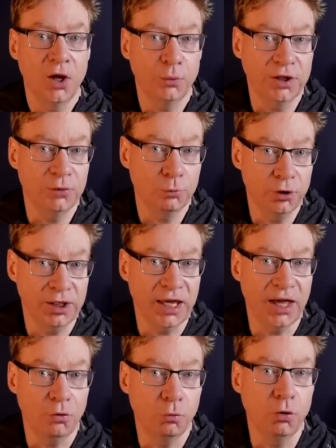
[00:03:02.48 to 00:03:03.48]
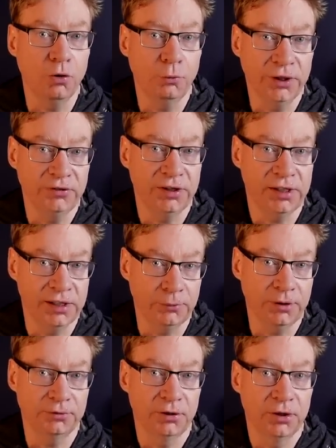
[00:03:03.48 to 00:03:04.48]
we can work out what we're dealing
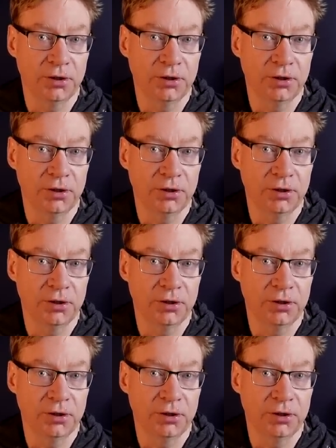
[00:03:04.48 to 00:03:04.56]
with.